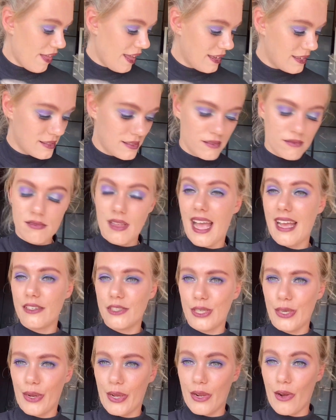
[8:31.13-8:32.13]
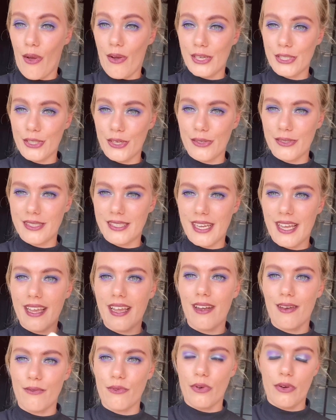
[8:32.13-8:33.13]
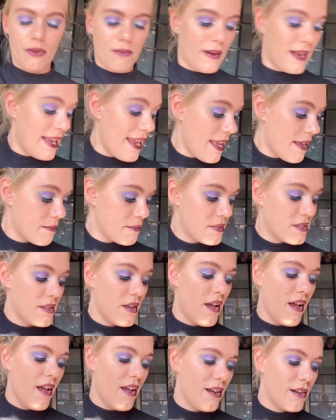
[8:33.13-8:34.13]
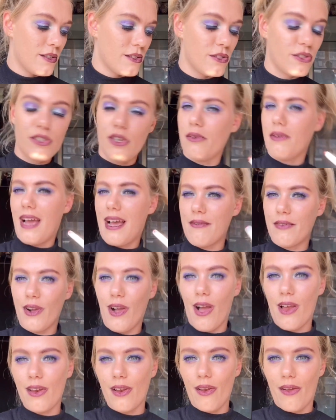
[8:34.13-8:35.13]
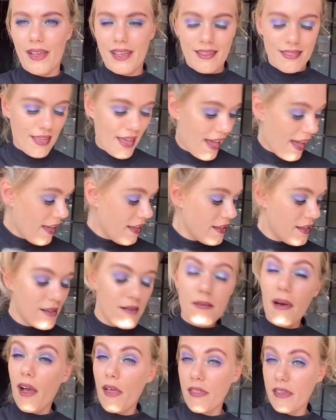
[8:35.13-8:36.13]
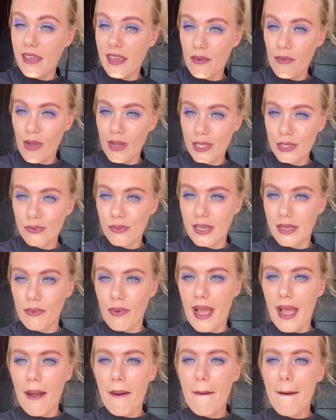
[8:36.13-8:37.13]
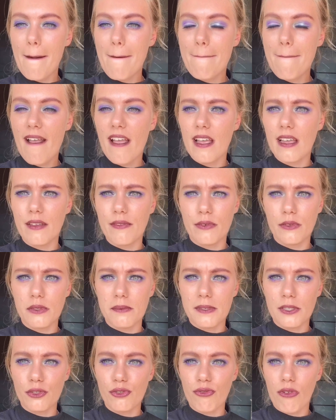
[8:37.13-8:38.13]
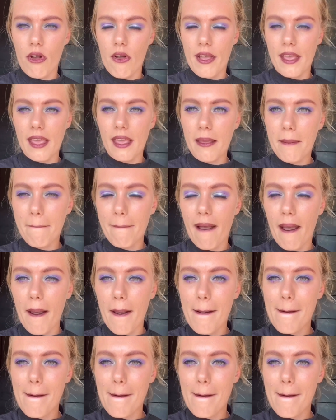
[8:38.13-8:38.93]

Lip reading: is actually like an eyeshadow stick, and I've got it on my lips because I don't have a colour like that. I think it works really well. It feels a bit drying, but